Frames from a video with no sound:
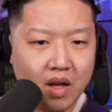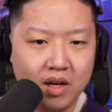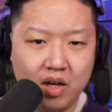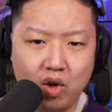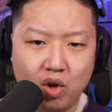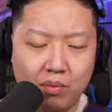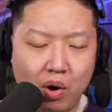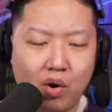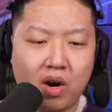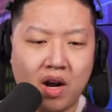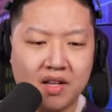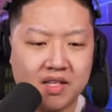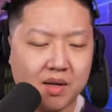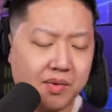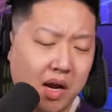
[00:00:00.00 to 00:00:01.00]
New emote
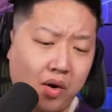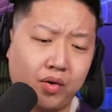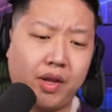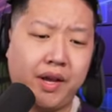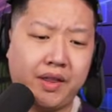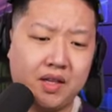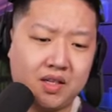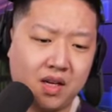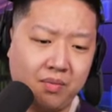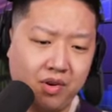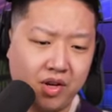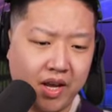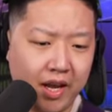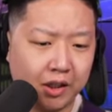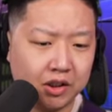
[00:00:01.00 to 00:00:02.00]
concept. I would like this.
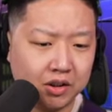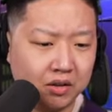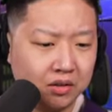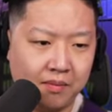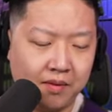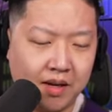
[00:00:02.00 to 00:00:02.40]
Communication.